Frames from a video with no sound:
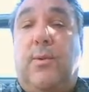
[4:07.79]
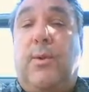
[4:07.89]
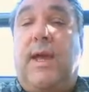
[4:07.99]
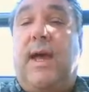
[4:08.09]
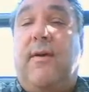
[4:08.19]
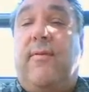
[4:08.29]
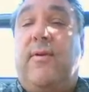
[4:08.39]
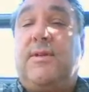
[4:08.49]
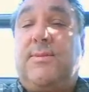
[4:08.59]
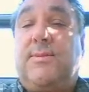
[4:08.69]
We have
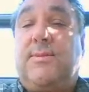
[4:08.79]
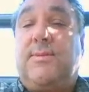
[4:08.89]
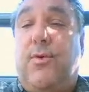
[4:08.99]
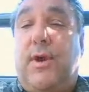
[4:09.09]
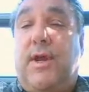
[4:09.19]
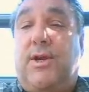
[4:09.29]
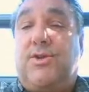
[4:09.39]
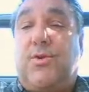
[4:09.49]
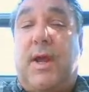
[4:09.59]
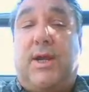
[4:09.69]
spent 4
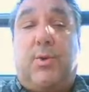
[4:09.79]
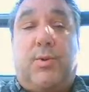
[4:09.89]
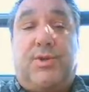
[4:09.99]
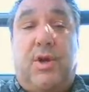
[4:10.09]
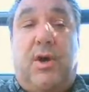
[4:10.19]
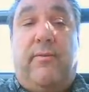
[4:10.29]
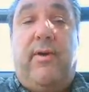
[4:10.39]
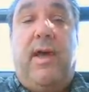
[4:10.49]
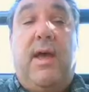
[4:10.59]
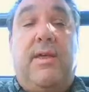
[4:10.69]
years trying to resolve
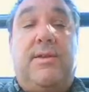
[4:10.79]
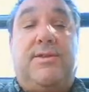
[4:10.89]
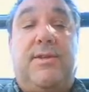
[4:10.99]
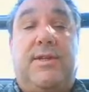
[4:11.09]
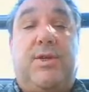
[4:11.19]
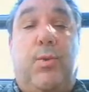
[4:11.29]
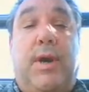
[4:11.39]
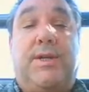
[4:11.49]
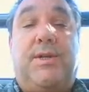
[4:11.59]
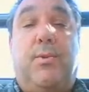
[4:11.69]
this
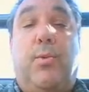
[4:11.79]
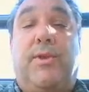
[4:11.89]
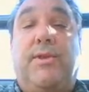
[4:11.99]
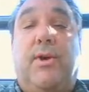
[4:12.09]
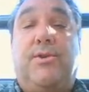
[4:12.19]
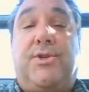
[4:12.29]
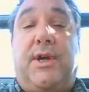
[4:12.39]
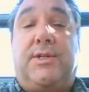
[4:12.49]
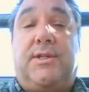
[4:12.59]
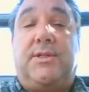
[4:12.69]
situation with no
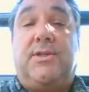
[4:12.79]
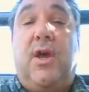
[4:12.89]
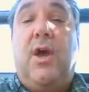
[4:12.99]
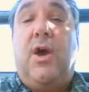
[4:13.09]
justice,